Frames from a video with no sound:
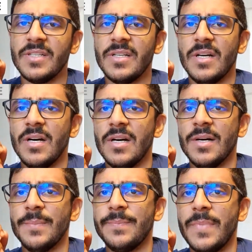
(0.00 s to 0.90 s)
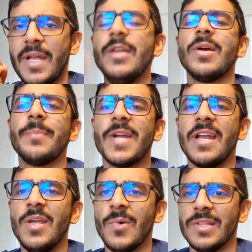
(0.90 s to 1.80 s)
You can pick
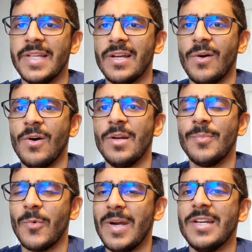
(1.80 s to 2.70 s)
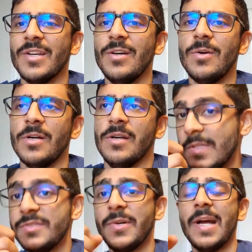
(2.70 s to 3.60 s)
anyone. They are all quite, good.
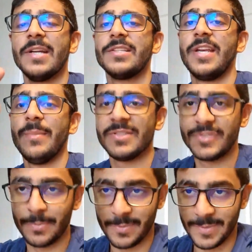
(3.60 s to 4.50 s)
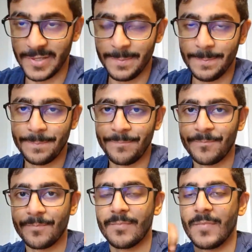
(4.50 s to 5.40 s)
So I had 3 months to prepare.
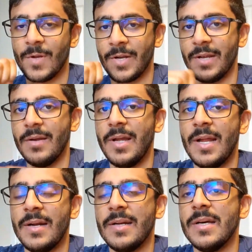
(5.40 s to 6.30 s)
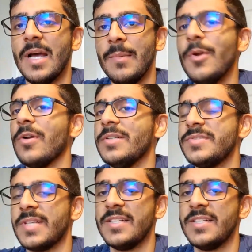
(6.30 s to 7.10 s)
Okay, and I'll be honest, I